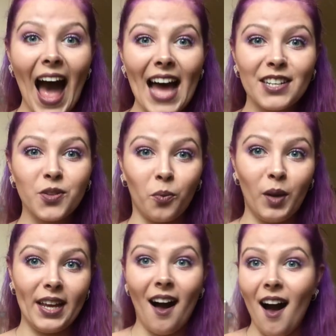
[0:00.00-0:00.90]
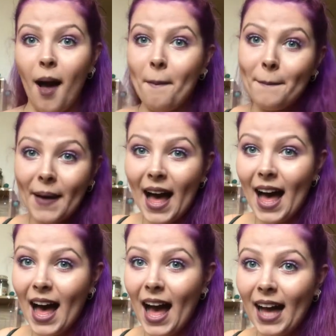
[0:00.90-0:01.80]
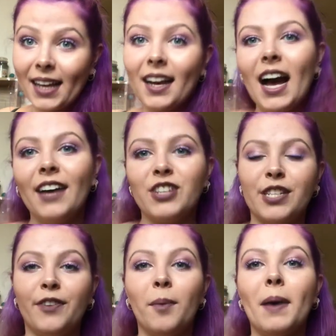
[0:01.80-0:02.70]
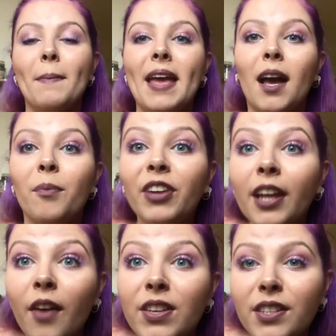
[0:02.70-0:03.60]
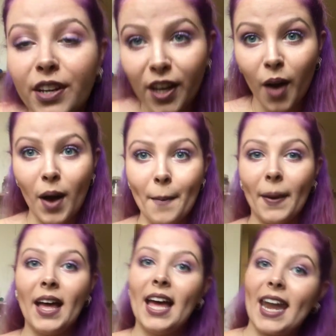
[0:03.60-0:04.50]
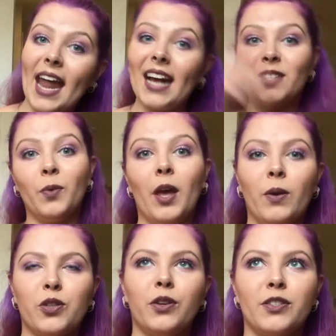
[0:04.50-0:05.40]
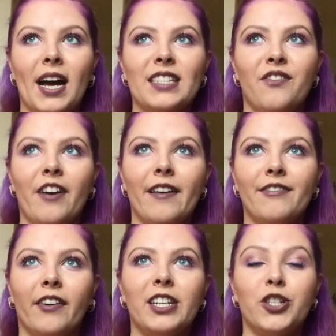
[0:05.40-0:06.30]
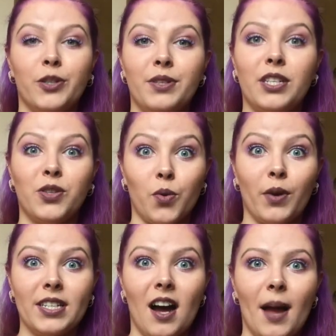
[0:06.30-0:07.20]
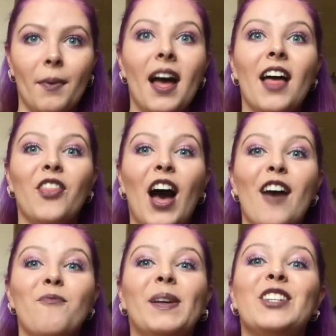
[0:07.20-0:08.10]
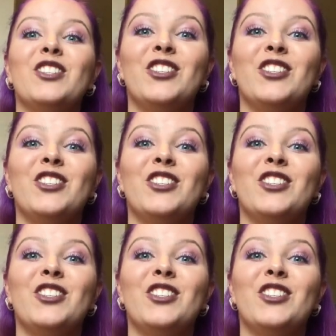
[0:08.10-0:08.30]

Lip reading: And we are back! I've just filmed my makeup video that's going to go up next week, which also has a very, very juicy story time that I have been